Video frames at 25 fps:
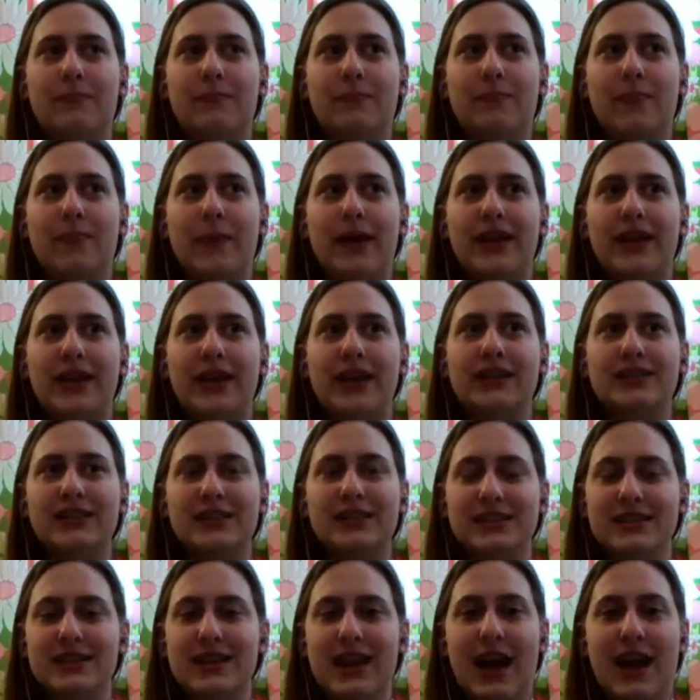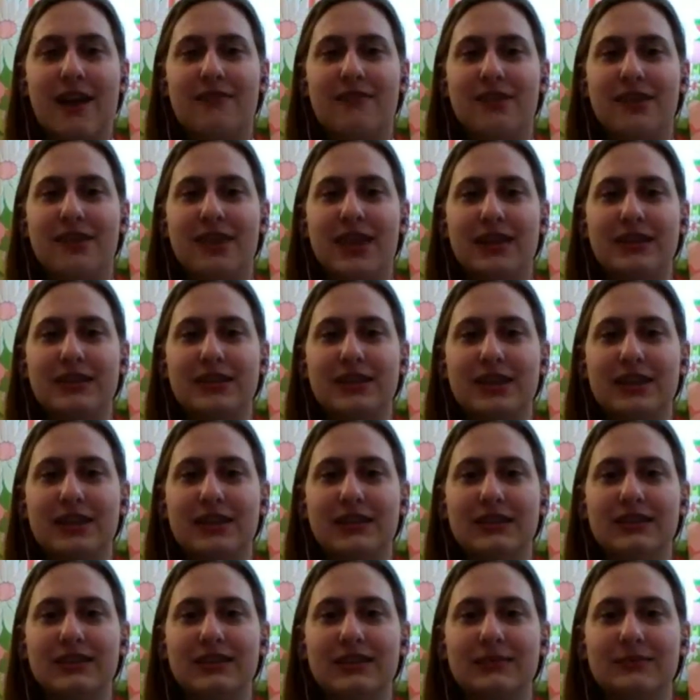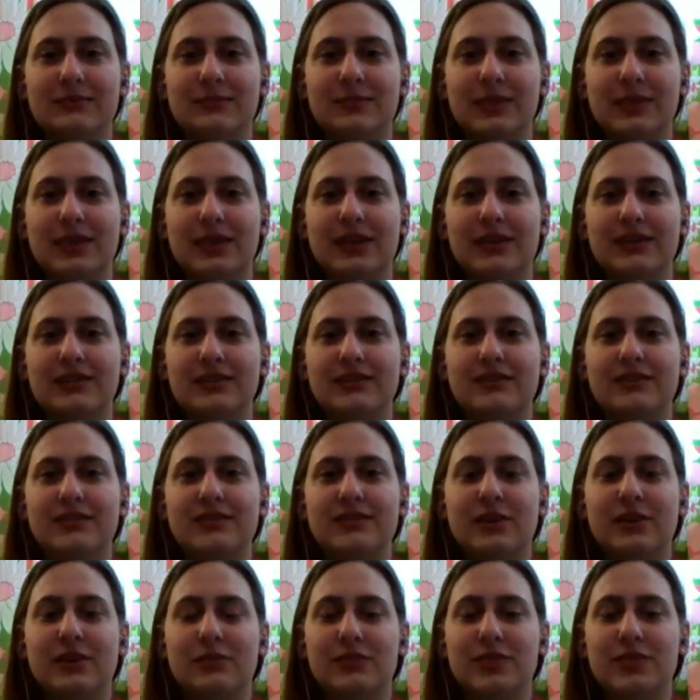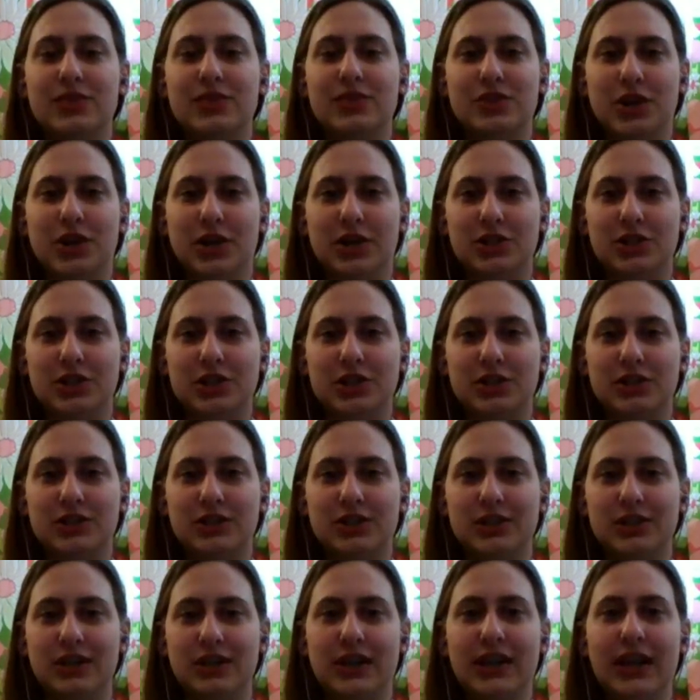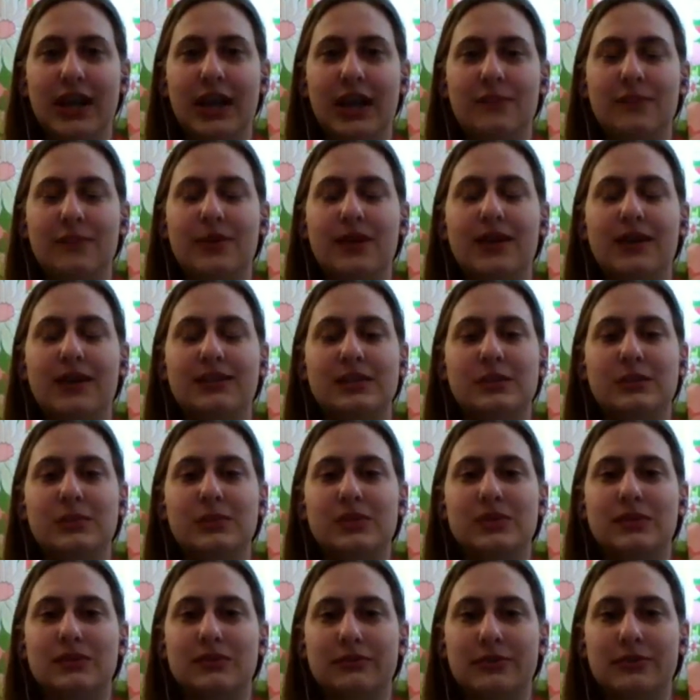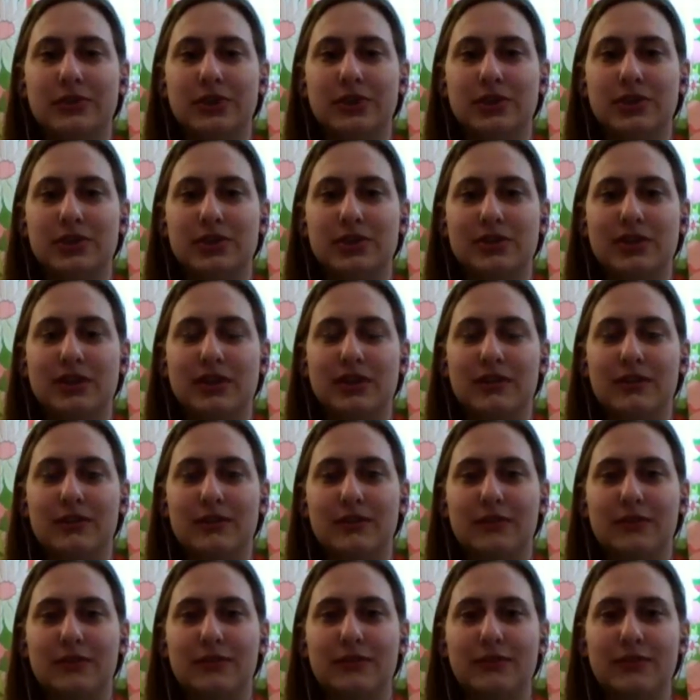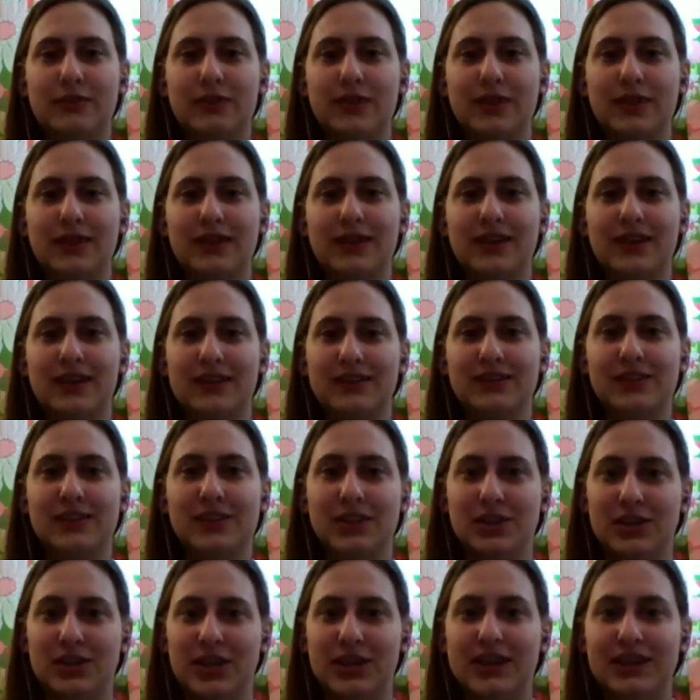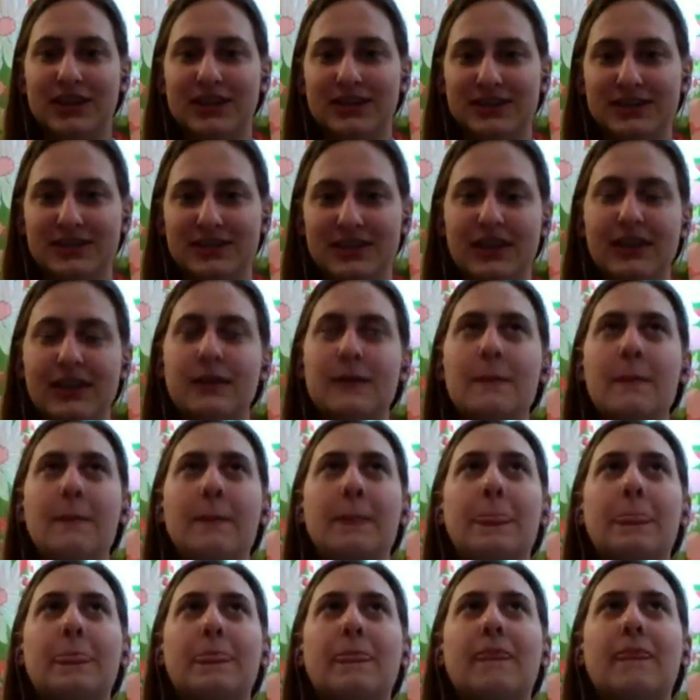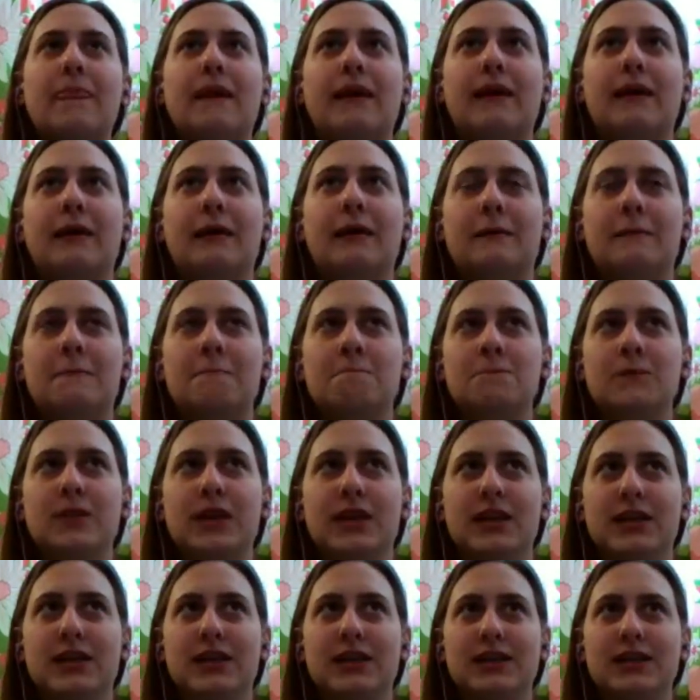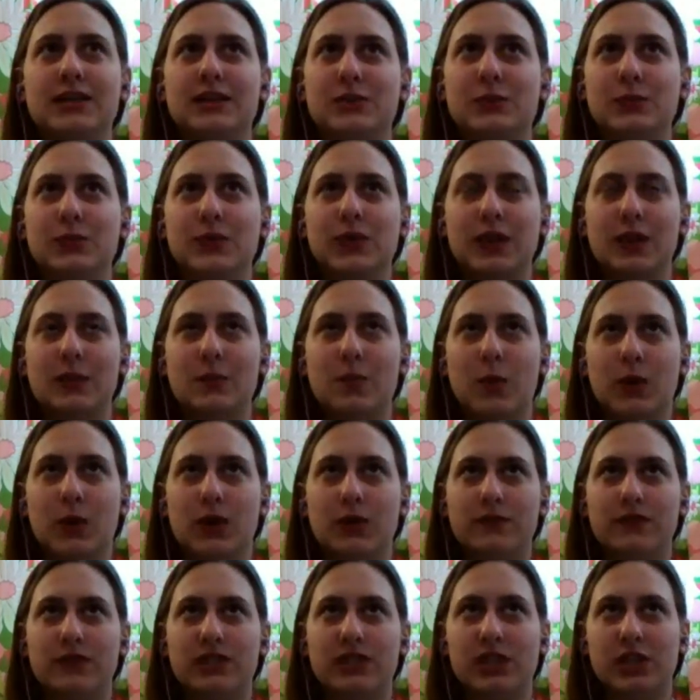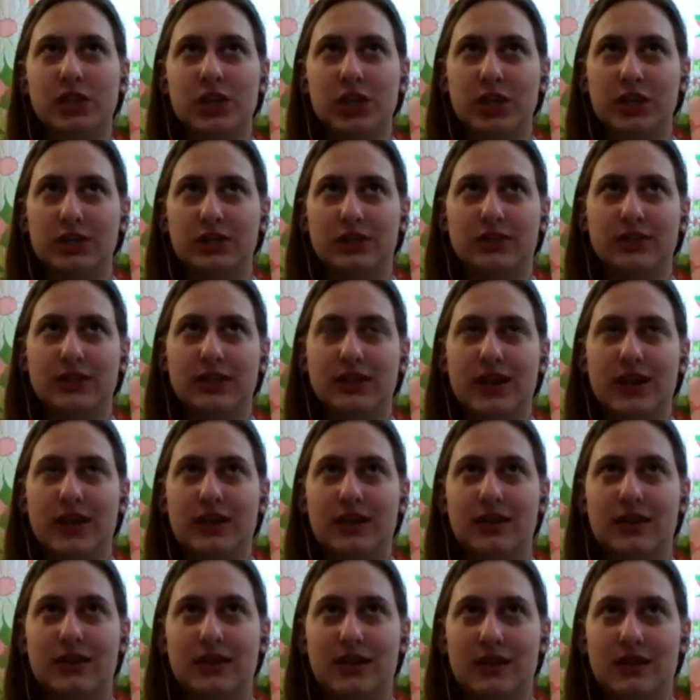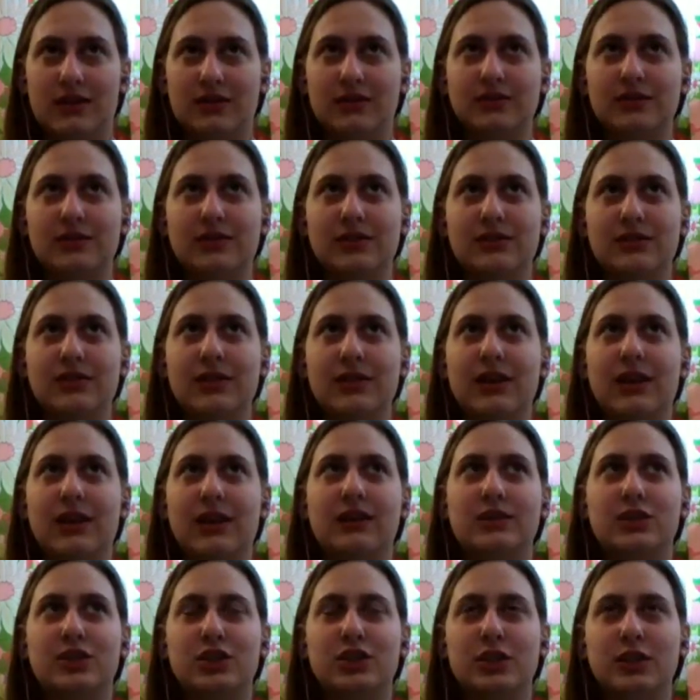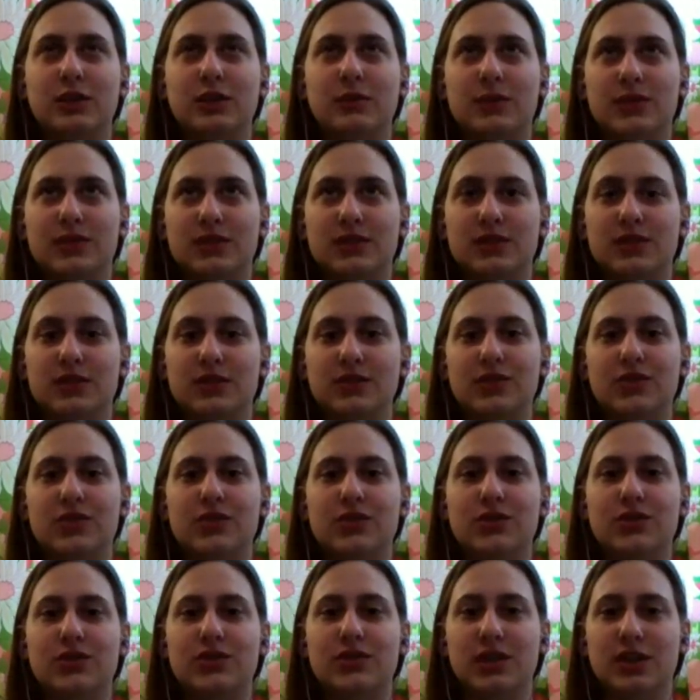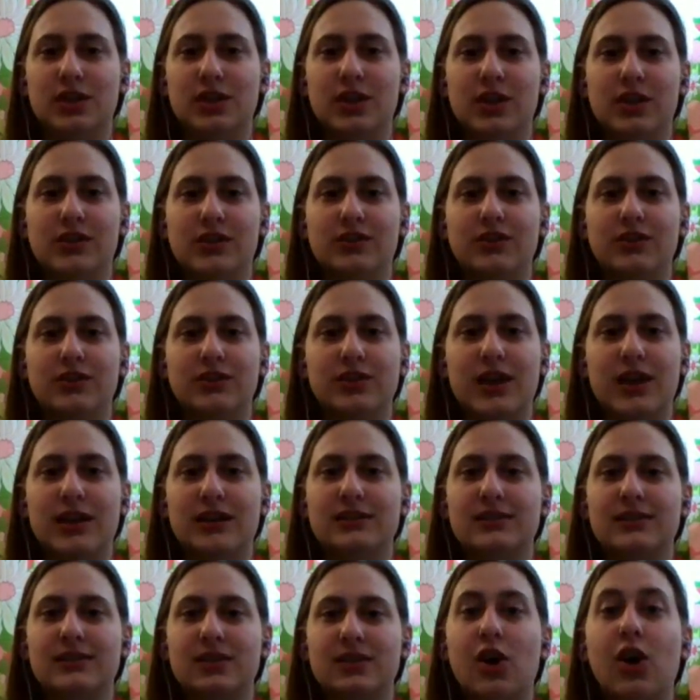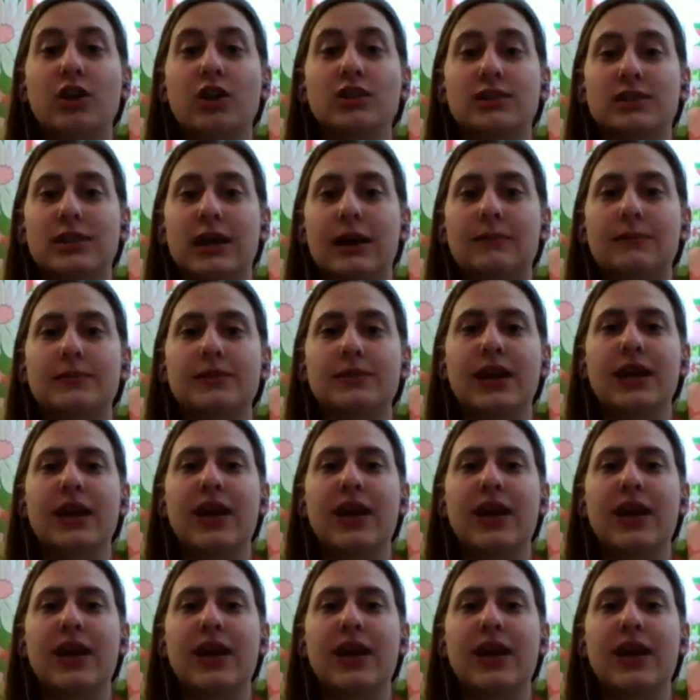but it didn't have an ending because of the structure and because it was the first of a series. And it's really more of a serial than anything else. And she wasn't used to serials as a concept.